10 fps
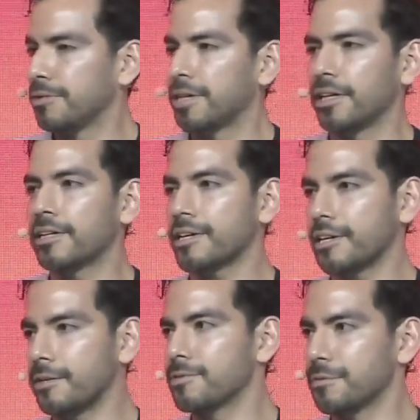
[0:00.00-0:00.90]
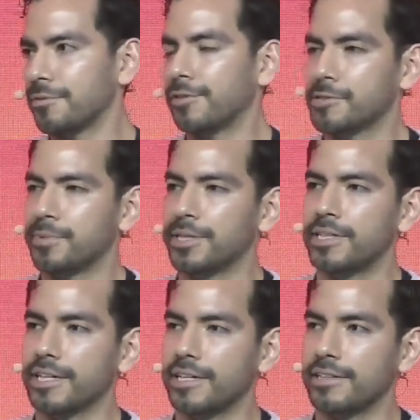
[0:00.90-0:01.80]
A lot of that comes from the founders, but
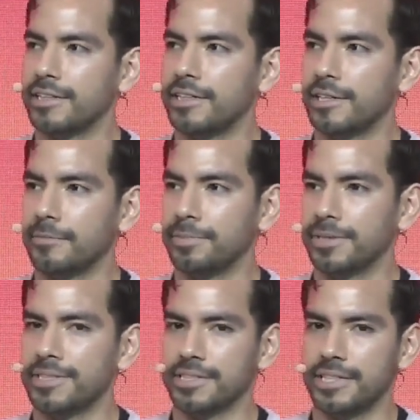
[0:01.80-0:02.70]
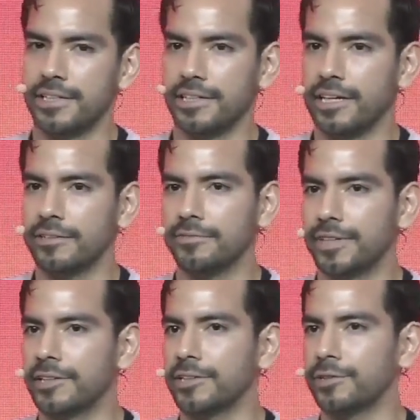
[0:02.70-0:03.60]
I think I place a lot of
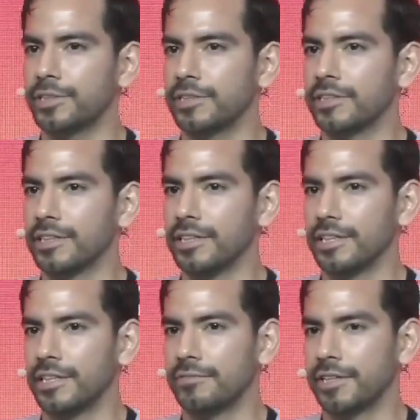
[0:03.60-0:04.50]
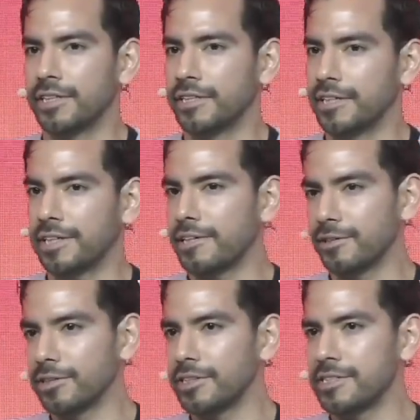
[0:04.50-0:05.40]
value in finding that
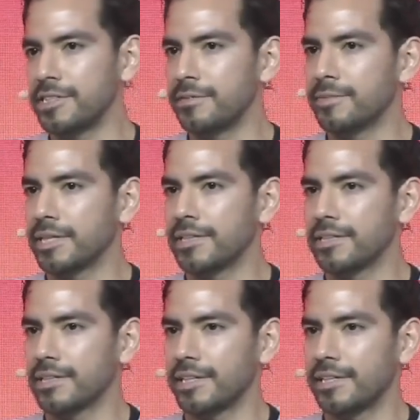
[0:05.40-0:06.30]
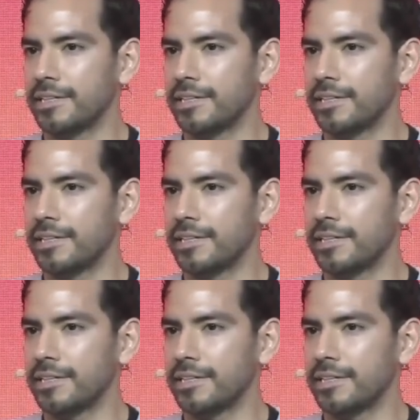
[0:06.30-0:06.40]
early team that could